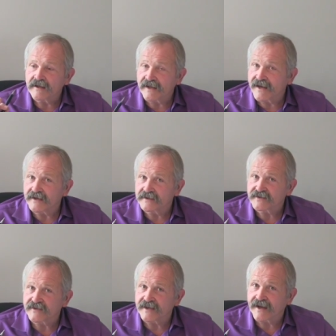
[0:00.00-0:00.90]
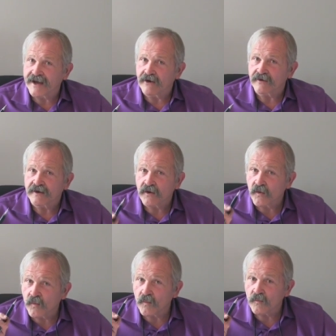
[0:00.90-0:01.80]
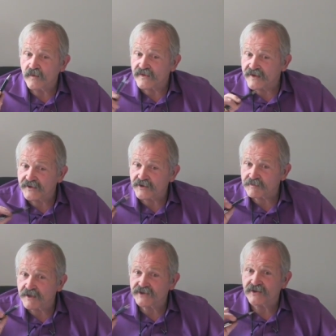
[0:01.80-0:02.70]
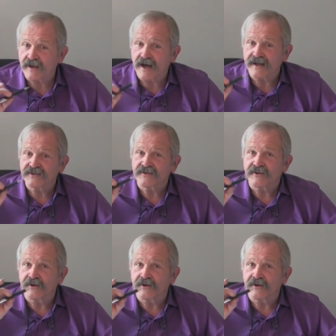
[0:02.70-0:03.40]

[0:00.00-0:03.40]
laying this thing out. Within those bunch of lines,